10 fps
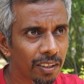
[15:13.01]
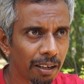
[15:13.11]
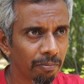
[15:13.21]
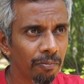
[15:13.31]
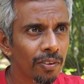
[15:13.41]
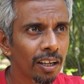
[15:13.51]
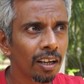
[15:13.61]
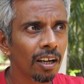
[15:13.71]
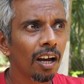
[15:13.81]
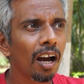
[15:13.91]
them,
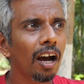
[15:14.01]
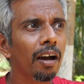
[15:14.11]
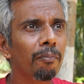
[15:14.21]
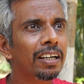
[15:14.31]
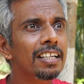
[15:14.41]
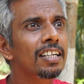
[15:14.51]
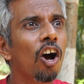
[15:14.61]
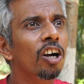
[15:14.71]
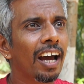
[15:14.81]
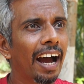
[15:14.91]
but
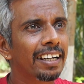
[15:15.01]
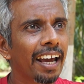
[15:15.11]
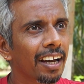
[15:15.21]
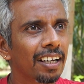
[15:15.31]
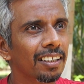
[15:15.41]
not attack.